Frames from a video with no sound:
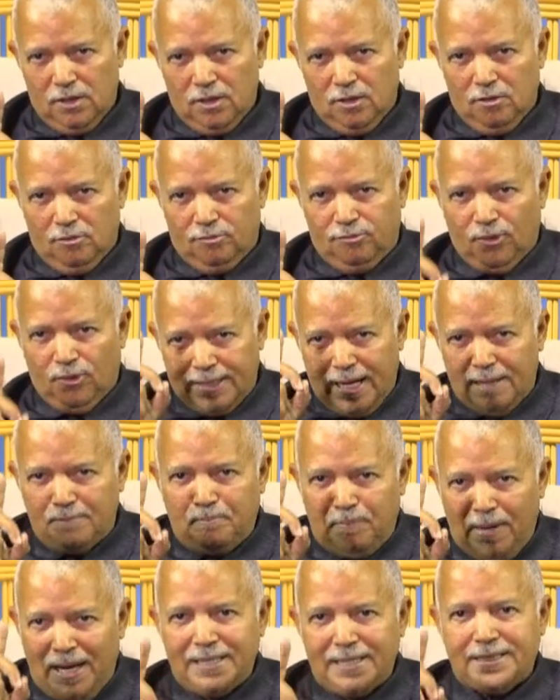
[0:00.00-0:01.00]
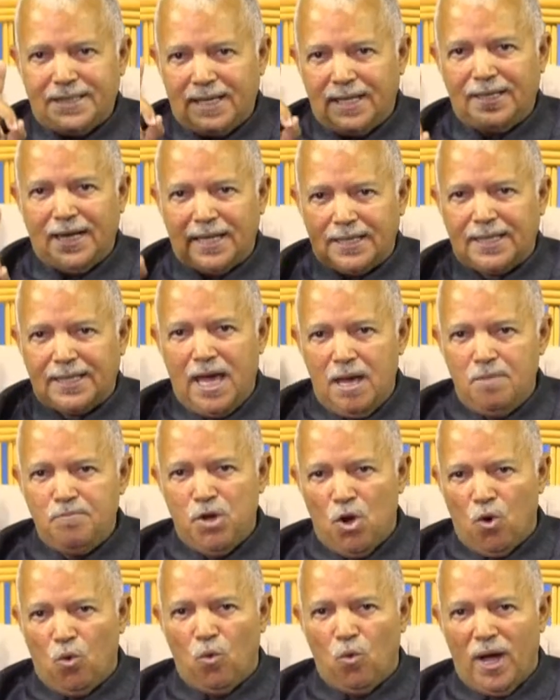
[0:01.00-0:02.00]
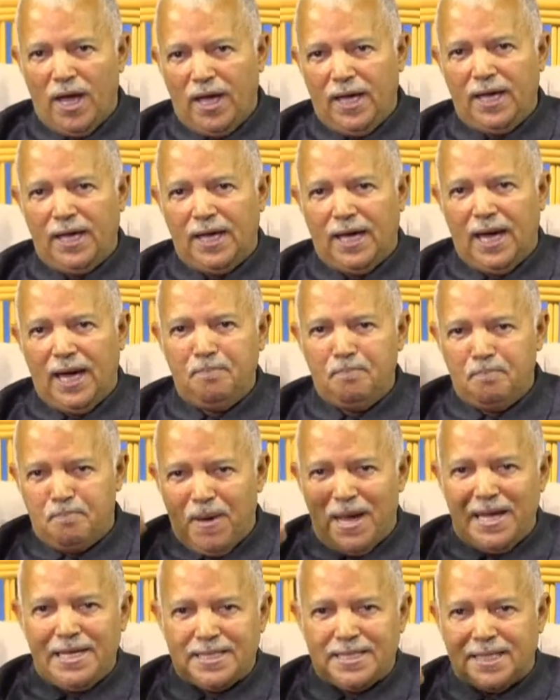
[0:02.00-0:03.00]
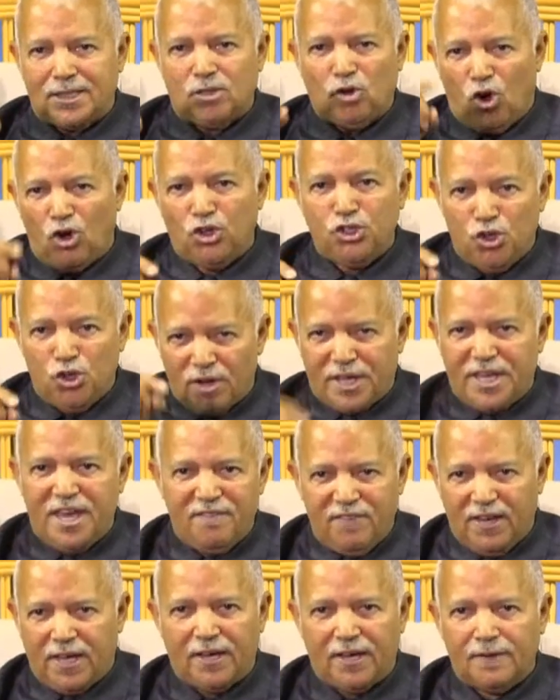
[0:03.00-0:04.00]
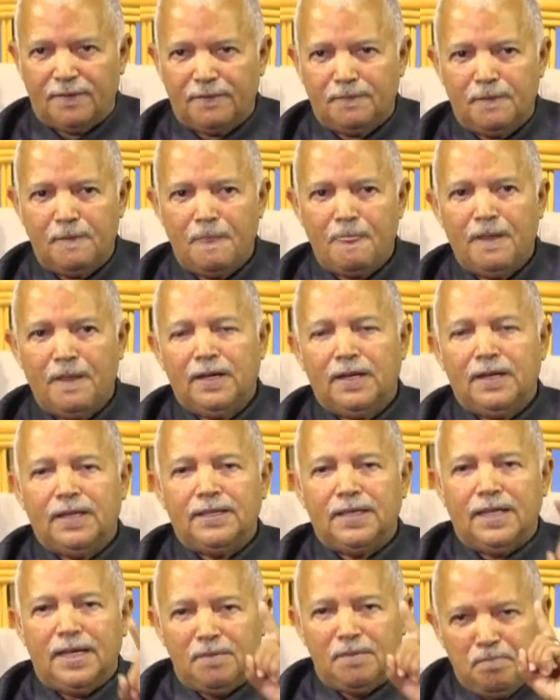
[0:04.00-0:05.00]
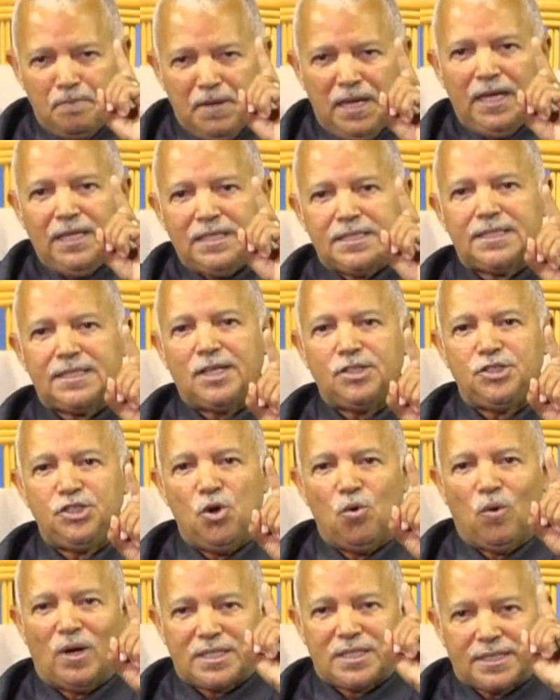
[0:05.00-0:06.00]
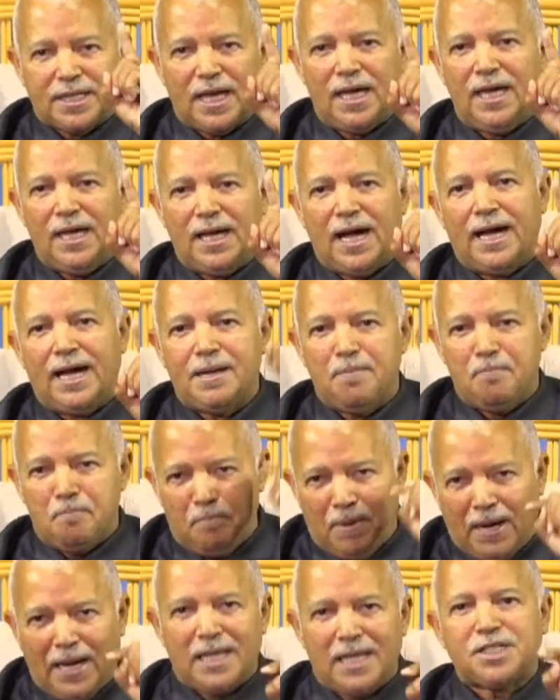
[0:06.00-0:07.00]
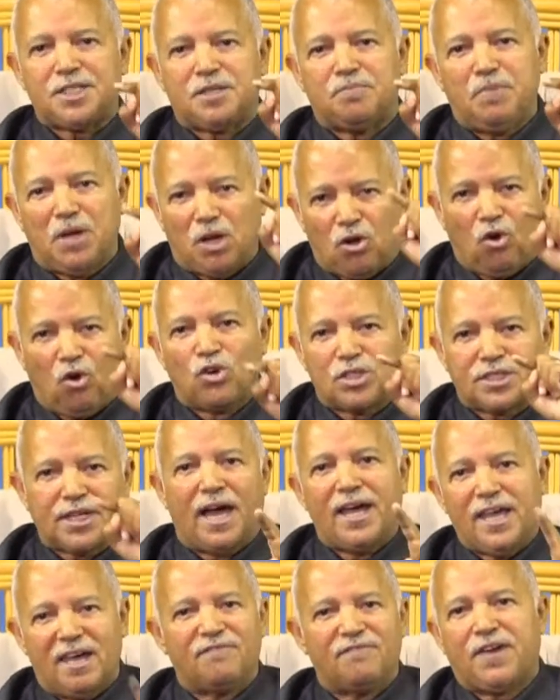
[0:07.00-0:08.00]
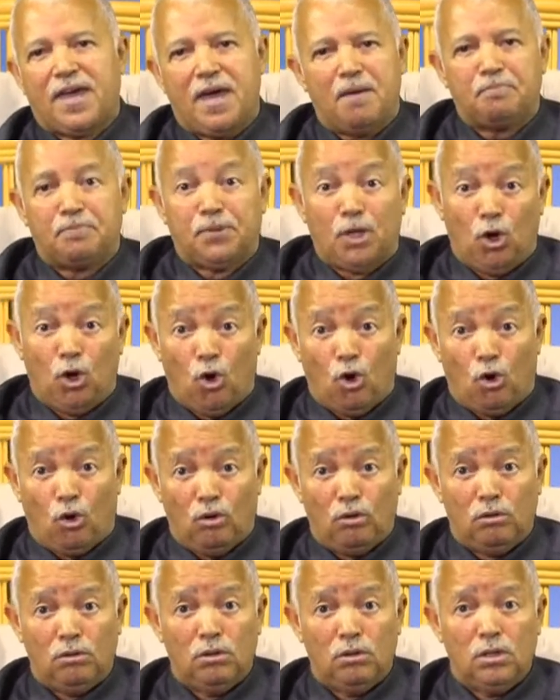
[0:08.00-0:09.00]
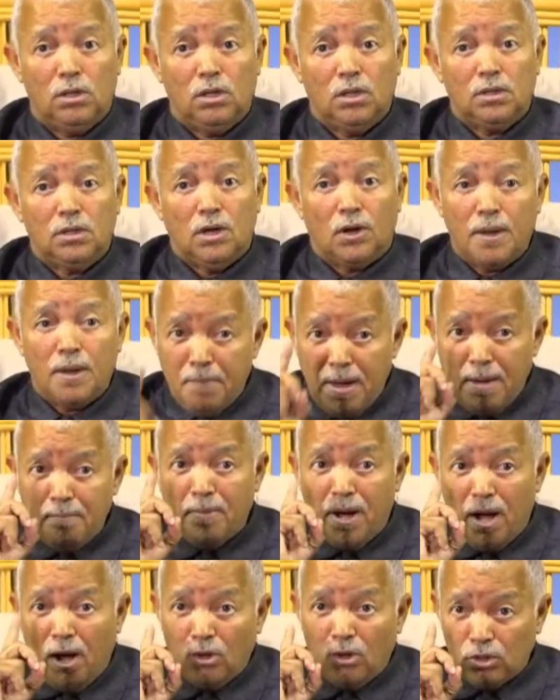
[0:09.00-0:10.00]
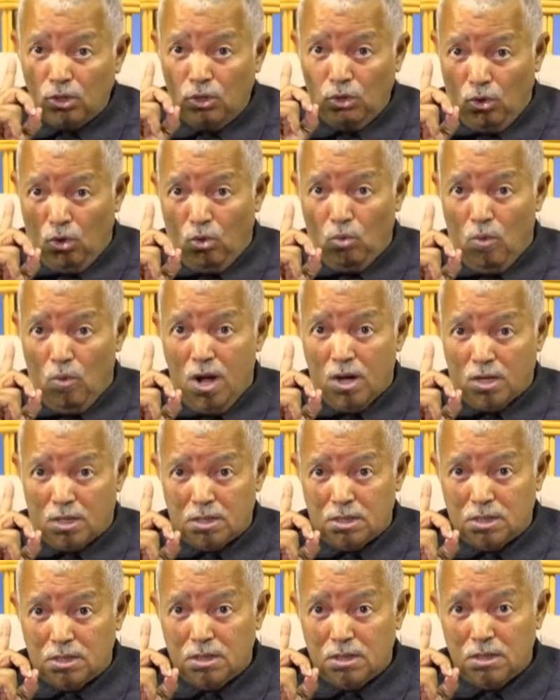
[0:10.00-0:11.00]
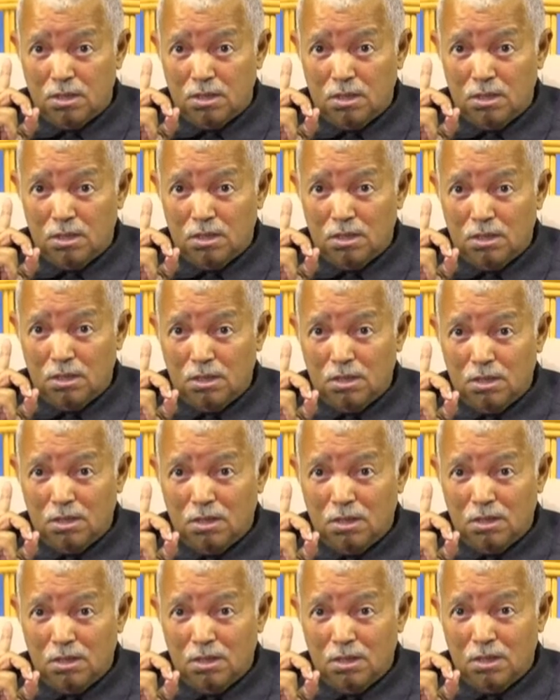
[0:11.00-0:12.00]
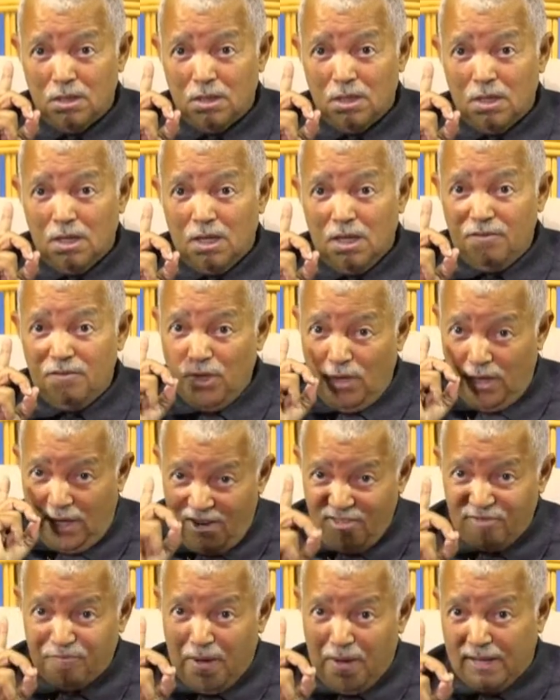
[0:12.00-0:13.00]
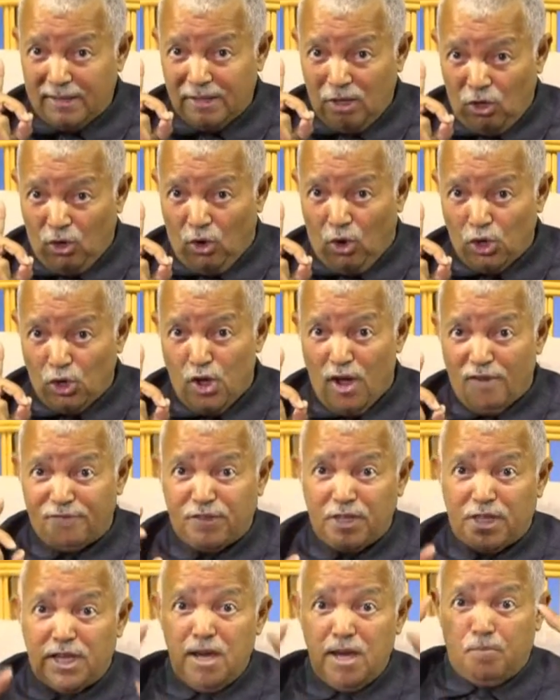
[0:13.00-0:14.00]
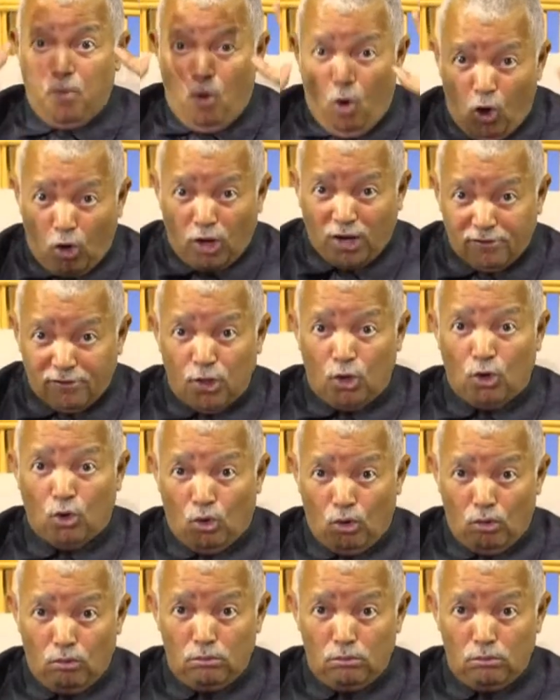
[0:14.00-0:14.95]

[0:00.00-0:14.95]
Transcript: for that blessing that came your way and base it on your giving, then it means that you are saying, I am blessed because I have kept the law. Now, remember how the law works. If you live by the law, you have to keep all of the law.